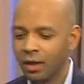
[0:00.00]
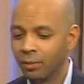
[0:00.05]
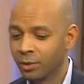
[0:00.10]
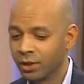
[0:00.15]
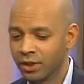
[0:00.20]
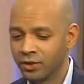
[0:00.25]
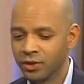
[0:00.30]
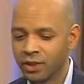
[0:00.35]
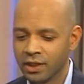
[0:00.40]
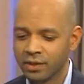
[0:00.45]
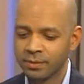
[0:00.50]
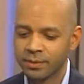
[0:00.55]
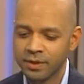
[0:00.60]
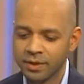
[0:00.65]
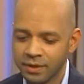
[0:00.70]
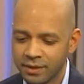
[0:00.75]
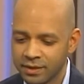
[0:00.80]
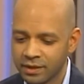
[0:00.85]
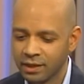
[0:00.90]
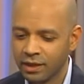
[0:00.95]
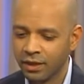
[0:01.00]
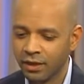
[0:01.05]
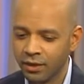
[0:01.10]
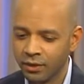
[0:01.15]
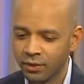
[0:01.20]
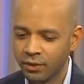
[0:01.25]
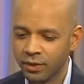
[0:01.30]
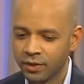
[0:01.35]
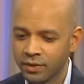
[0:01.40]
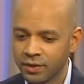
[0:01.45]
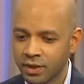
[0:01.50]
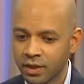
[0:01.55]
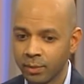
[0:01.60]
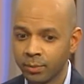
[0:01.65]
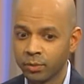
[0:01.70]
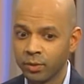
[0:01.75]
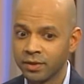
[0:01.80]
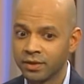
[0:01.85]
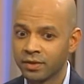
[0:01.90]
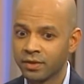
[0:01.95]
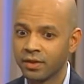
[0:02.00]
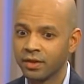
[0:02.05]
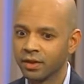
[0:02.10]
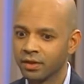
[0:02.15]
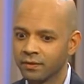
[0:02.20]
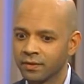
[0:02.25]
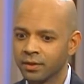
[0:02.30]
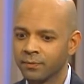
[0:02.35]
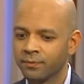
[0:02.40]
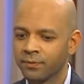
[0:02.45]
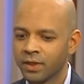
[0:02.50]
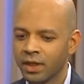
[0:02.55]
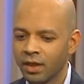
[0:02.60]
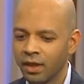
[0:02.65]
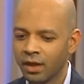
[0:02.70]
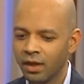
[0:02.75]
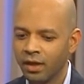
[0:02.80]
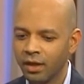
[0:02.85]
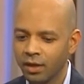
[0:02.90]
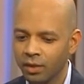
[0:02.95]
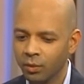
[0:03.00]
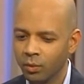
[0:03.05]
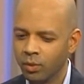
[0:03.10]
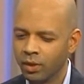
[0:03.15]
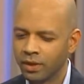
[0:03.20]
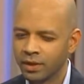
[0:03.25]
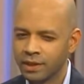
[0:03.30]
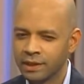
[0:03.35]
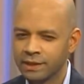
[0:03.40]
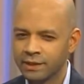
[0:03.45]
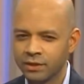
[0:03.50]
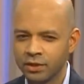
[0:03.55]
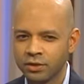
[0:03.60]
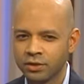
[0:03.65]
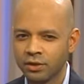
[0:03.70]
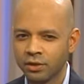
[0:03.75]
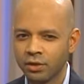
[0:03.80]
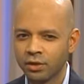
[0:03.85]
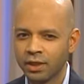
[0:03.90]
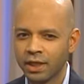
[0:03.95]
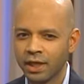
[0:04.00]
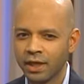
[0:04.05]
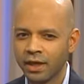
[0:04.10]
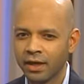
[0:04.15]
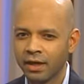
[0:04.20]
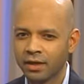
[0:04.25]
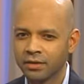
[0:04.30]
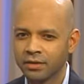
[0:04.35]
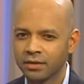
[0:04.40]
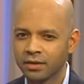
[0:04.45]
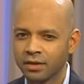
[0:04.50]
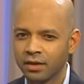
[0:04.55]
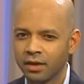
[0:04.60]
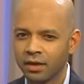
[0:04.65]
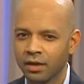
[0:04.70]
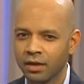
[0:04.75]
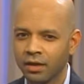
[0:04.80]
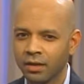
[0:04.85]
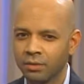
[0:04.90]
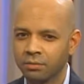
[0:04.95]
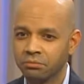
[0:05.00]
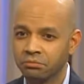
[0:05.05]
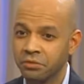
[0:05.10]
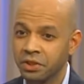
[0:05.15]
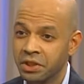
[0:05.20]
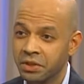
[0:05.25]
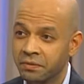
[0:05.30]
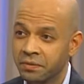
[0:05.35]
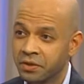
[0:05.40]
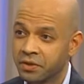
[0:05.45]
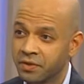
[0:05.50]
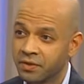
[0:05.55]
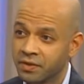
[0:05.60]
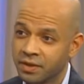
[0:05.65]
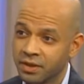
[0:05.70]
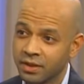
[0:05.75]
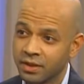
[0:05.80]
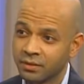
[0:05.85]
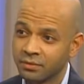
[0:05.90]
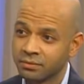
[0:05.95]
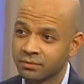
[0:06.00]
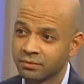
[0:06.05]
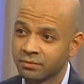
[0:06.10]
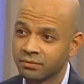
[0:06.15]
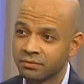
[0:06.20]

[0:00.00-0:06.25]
I'm glad you asked me this. There's a couple ways to think of it. One is just look at inefficient sitting.